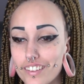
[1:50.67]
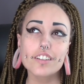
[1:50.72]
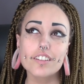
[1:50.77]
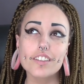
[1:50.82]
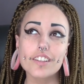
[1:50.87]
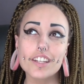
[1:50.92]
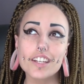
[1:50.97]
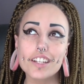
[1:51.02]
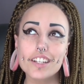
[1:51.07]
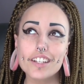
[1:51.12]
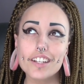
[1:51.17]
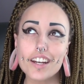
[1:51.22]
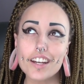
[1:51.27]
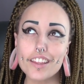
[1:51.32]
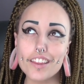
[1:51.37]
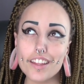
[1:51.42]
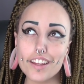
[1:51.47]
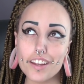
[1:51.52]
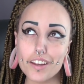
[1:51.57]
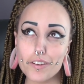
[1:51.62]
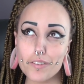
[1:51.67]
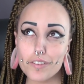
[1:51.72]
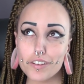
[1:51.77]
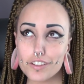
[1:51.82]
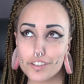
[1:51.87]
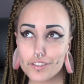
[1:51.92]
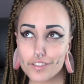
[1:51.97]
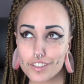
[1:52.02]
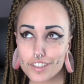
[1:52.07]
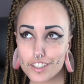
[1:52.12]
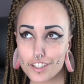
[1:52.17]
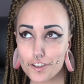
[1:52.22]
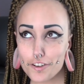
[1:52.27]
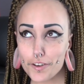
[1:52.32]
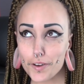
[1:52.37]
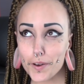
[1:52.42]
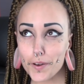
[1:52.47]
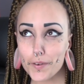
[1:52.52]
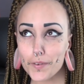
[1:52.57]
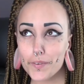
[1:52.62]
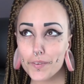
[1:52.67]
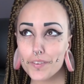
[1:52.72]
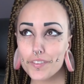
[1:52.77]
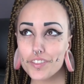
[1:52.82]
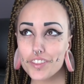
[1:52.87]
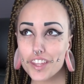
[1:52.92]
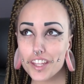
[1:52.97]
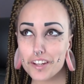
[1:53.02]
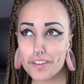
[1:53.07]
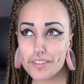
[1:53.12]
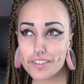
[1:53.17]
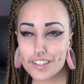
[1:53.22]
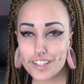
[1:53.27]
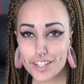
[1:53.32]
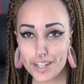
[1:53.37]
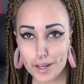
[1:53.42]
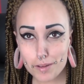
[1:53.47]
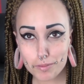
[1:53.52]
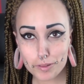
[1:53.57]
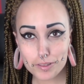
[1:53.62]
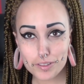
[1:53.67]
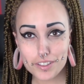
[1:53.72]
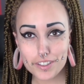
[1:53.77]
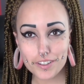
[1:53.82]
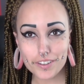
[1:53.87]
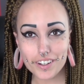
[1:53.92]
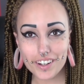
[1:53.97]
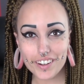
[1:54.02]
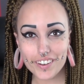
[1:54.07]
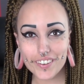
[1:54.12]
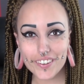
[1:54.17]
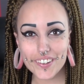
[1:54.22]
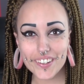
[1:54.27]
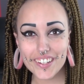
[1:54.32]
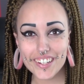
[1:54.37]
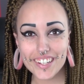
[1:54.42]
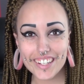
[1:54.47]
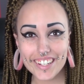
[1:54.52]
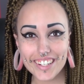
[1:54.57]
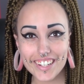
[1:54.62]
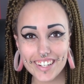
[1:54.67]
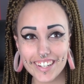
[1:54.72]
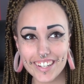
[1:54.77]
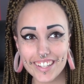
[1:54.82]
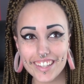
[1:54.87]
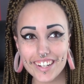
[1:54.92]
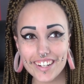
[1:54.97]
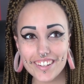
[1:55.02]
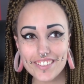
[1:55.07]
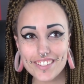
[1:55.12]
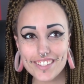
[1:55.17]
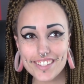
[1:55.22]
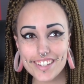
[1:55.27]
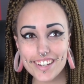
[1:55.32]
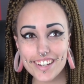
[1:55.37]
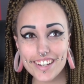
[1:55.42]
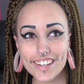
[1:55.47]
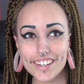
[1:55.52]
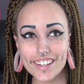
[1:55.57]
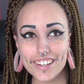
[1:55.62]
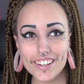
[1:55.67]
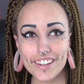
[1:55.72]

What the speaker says: then I think it went to a 0, then it was a double 0, and then I was like,